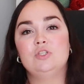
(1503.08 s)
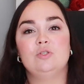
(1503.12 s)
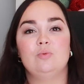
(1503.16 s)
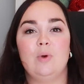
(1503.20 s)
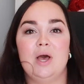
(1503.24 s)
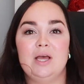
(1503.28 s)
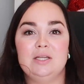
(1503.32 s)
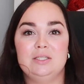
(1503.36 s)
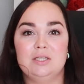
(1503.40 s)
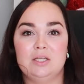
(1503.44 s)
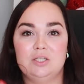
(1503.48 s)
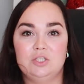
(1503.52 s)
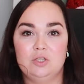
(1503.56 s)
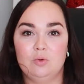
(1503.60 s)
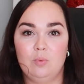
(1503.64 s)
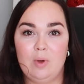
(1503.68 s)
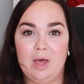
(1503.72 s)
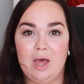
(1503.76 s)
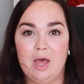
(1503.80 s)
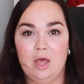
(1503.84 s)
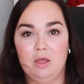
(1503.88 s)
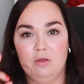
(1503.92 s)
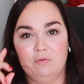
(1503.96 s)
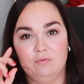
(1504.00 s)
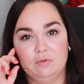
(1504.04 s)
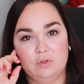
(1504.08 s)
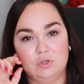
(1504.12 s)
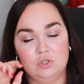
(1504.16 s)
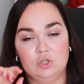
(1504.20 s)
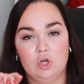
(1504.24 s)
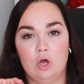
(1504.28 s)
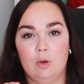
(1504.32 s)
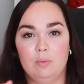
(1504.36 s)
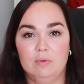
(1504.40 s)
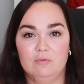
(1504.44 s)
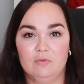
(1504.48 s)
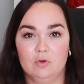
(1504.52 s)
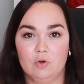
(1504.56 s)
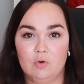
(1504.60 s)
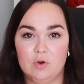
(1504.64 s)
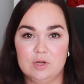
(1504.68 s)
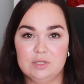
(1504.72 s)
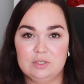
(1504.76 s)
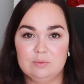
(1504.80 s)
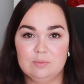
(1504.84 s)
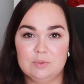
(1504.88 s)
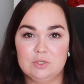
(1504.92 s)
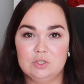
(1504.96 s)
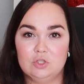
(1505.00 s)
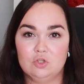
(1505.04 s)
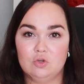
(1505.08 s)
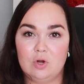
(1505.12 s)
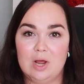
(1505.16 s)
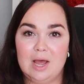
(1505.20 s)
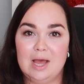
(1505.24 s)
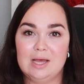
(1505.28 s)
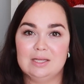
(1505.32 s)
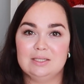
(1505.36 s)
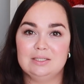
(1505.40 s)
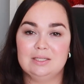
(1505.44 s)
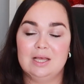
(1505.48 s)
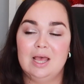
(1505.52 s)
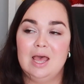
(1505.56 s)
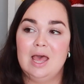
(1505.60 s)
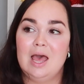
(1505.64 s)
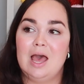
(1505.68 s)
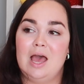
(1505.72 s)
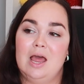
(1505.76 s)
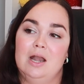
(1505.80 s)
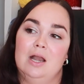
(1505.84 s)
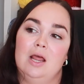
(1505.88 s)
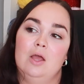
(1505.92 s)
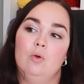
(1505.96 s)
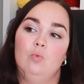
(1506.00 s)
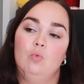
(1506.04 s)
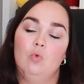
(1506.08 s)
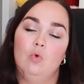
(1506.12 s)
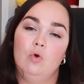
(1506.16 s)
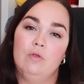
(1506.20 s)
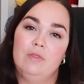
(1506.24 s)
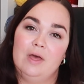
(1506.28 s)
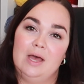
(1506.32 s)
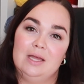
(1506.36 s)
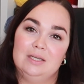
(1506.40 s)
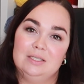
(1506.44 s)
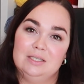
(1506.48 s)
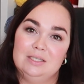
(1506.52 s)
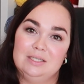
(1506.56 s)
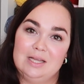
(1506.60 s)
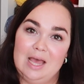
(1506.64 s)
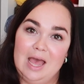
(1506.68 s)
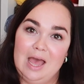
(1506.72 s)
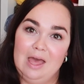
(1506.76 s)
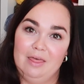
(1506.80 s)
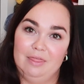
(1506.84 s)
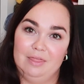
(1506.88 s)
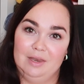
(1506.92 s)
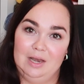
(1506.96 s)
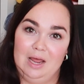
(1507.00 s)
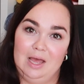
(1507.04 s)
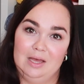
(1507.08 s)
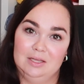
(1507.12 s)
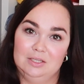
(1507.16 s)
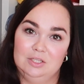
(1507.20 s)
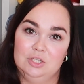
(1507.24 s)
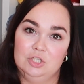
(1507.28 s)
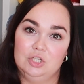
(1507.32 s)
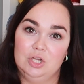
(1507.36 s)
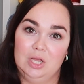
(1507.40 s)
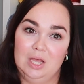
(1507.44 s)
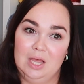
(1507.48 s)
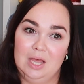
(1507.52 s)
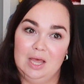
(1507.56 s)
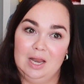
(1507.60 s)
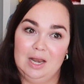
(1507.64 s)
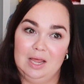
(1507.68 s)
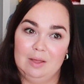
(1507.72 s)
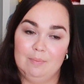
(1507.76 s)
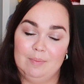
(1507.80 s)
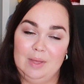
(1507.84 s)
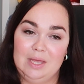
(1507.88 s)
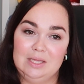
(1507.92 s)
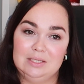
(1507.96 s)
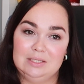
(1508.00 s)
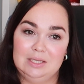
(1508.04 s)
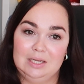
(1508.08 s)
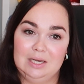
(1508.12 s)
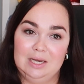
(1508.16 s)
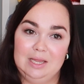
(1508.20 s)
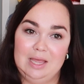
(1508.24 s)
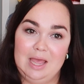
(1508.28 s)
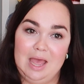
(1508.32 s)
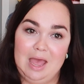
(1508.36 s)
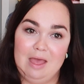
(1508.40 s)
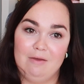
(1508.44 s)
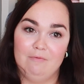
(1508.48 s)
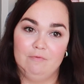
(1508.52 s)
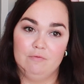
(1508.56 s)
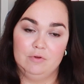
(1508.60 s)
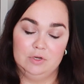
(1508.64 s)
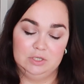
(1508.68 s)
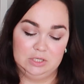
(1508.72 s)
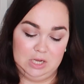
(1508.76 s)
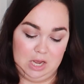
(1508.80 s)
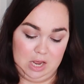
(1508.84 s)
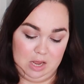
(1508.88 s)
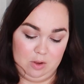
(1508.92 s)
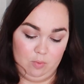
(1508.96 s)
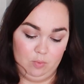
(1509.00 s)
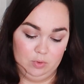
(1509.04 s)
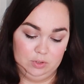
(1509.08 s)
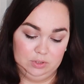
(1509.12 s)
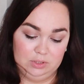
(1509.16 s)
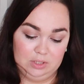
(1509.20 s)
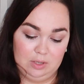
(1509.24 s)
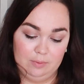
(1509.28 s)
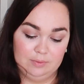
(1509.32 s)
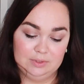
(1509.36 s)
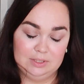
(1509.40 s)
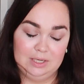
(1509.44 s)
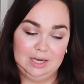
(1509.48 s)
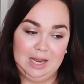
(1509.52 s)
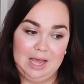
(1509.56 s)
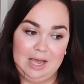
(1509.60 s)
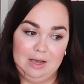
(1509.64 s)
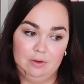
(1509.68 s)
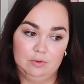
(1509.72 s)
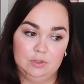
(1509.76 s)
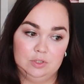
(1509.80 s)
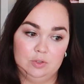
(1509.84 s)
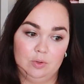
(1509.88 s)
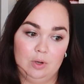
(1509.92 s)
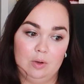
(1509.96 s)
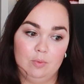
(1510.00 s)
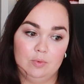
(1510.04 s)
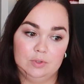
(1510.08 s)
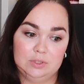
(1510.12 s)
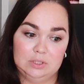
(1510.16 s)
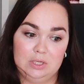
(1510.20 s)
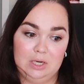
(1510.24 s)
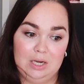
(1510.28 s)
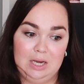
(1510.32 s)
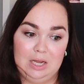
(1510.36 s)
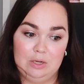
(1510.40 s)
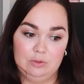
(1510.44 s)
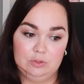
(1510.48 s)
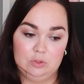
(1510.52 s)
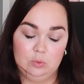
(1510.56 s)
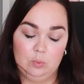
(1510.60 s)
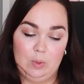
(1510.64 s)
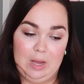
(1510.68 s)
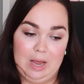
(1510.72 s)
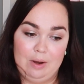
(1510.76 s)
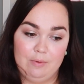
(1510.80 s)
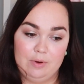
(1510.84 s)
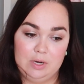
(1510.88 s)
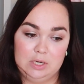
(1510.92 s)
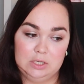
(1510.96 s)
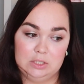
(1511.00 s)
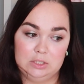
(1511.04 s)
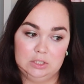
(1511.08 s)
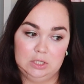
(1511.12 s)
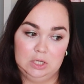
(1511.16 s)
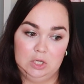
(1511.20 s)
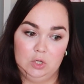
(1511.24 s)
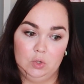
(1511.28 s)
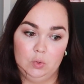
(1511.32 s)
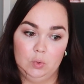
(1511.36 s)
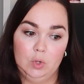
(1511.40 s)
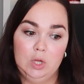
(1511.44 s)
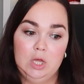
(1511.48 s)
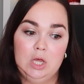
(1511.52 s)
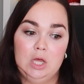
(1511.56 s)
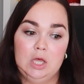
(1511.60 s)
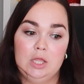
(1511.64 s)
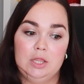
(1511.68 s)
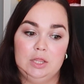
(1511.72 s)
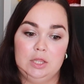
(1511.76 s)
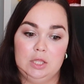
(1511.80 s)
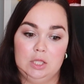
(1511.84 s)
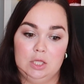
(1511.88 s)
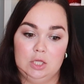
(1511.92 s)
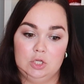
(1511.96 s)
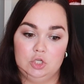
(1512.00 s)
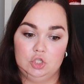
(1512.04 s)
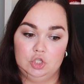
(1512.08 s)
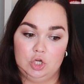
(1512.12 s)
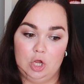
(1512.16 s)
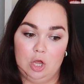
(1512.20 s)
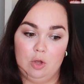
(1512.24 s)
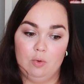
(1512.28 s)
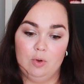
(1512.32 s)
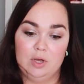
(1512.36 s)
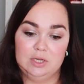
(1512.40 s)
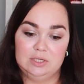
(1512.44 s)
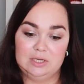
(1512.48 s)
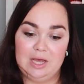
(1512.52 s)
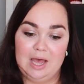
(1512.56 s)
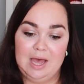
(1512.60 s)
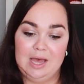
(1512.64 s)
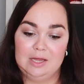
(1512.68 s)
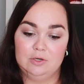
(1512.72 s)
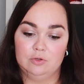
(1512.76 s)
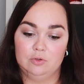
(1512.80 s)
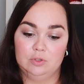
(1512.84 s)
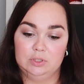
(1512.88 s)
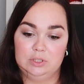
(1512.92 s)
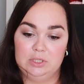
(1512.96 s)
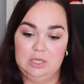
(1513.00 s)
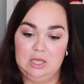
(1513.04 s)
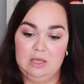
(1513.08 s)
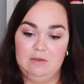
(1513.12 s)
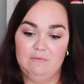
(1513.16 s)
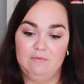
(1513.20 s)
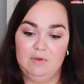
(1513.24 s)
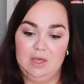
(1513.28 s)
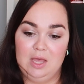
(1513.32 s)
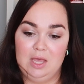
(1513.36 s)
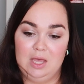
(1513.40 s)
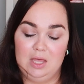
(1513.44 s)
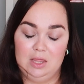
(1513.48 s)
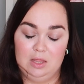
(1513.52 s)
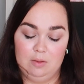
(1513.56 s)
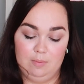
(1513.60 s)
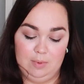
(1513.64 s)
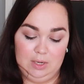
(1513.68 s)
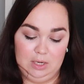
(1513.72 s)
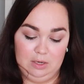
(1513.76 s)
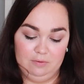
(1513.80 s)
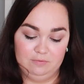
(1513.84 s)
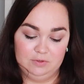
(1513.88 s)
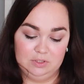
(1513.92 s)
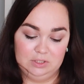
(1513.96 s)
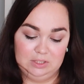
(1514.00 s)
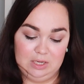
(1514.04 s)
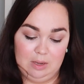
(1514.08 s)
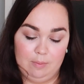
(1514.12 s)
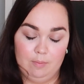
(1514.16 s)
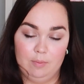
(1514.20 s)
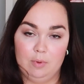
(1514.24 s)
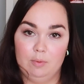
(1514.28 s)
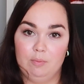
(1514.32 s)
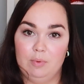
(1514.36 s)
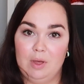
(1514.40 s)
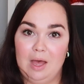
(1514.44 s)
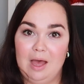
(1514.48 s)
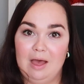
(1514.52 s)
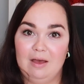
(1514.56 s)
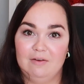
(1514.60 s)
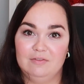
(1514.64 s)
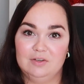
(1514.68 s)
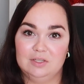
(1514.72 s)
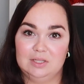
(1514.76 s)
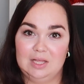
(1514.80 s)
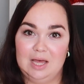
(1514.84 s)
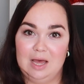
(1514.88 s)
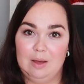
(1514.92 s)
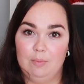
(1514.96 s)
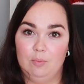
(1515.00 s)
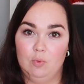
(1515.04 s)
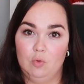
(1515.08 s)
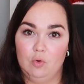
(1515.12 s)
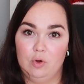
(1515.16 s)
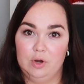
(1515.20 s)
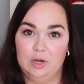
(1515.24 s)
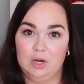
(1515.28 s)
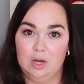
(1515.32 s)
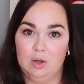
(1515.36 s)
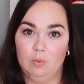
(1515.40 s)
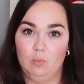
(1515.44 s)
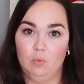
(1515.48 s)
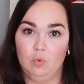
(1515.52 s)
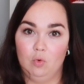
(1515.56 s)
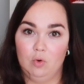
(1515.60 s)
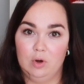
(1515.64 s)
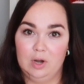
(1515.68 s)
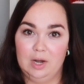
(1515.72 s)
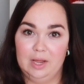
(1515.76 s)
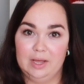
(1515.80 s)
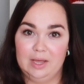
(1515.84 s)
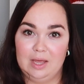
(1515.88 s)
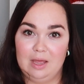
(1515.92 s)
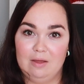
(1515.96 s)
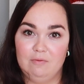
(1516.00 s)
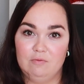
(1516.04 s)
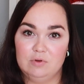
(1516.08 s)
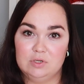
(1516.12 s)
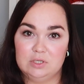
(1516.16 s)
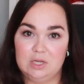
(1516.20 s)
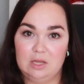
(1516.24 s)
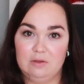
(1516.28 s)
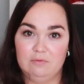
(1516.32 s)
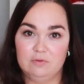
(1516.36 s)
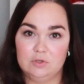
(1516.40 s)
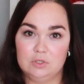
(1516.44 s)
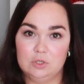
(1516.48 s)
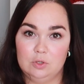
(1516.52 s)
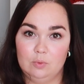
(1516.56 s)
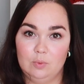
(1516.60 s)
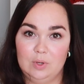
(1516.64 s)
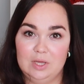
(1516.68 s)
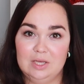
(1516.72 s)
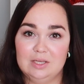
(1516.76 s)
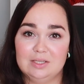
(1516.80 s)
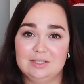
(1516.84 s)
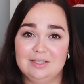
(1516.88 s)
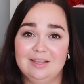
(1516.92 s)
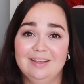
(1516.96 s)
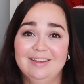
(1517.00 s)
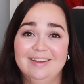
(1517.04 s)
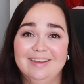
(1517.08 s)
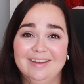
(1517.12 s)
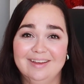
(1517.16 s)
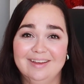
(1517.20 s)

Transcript: sweater to wear over the top of a Christmas dress, and I wore that to death last year, like basically every day once I was allowed to. I wasn't allowed to wear it until the show had aired on TV in the middle of December, but after that point I wore it like every day for 2 weeks.